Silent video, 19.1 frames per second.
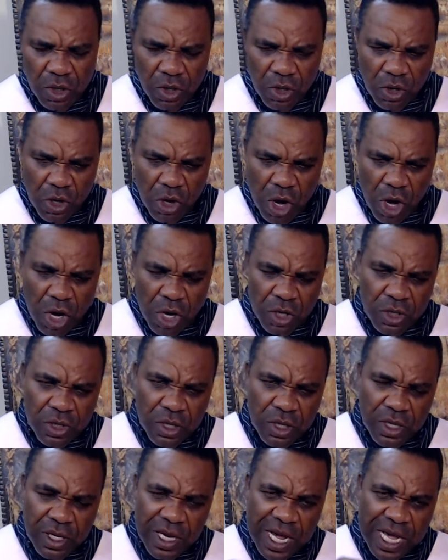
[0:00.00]
God
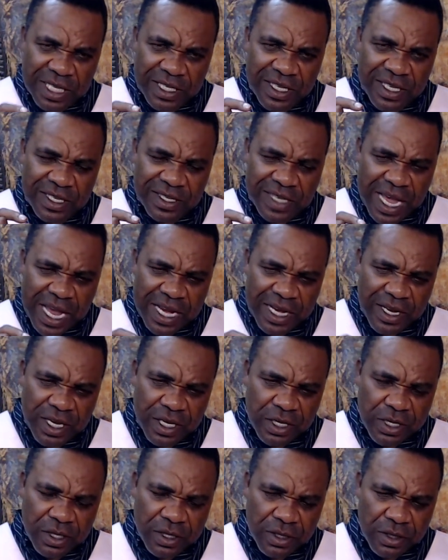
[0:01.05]
has
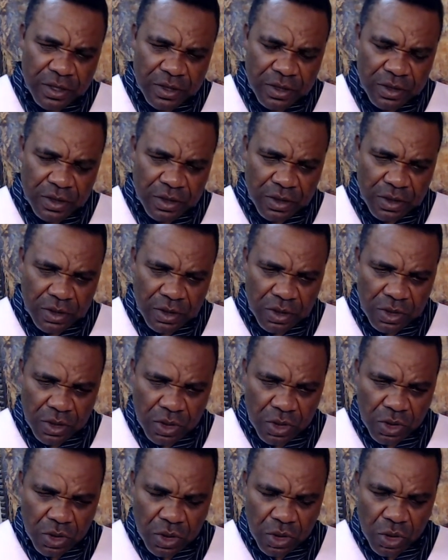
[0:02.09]
decided
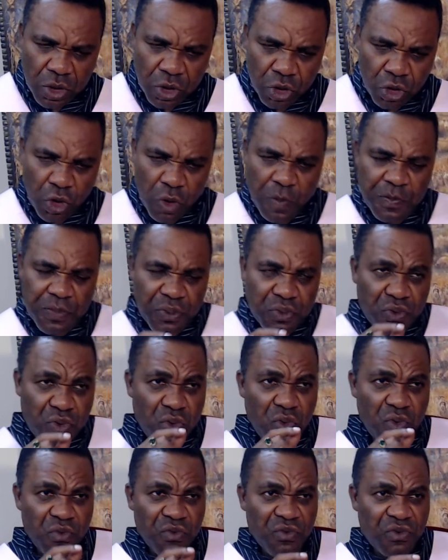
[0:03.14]
to
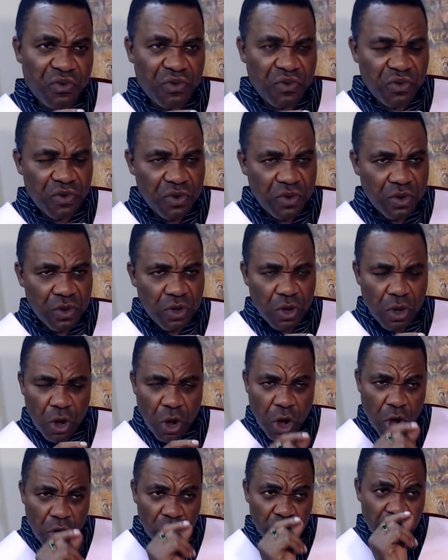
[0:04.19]
prove
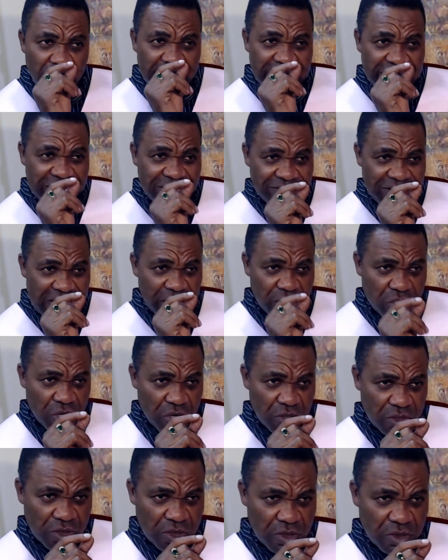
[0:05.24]
all your
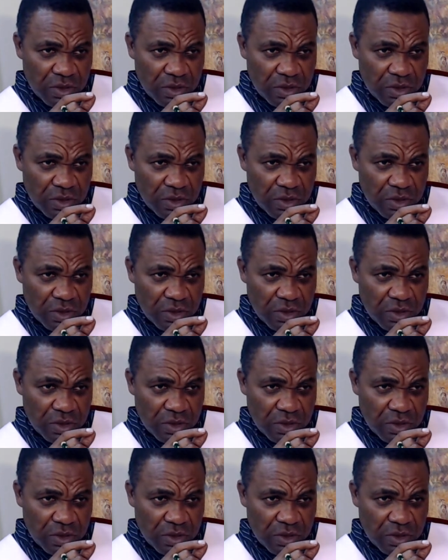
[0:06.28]
detractors